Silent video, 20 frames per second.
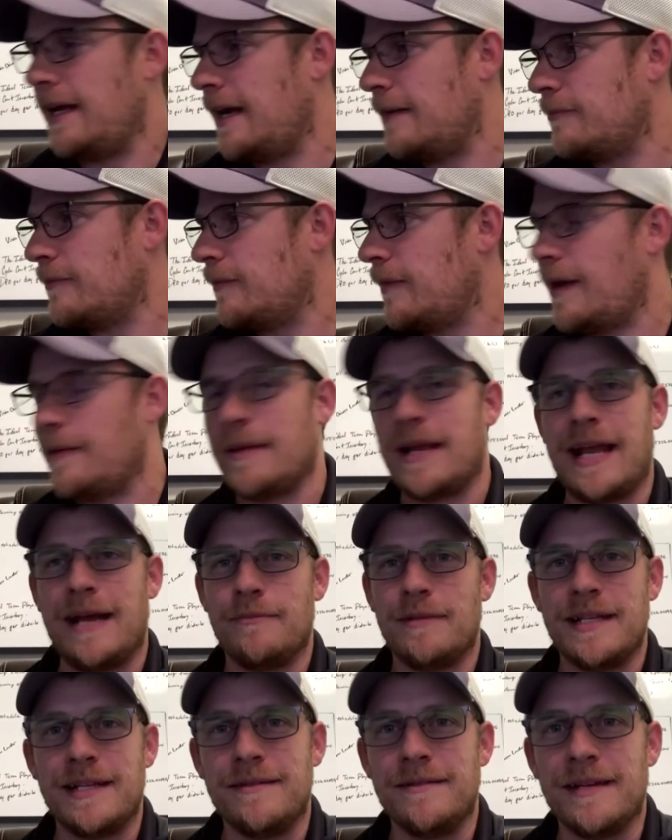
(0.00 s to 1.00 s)
I mean, how
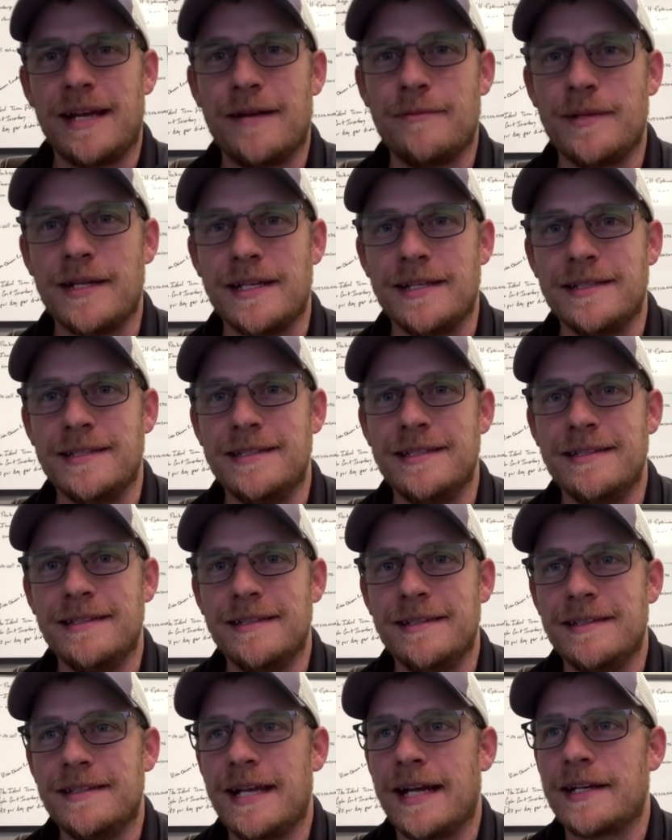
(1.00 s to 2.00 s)
many
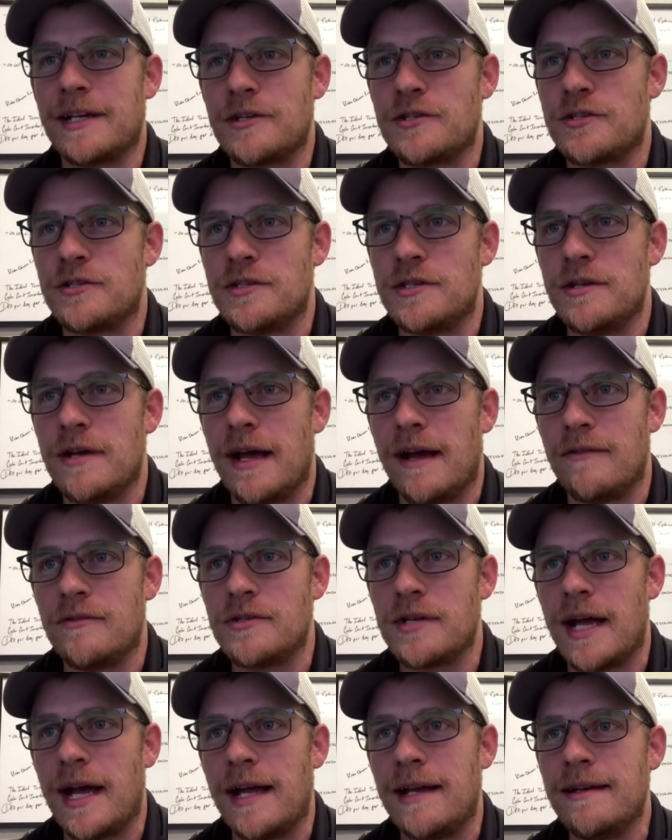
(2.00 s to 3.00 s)
technicians do you have, Chad?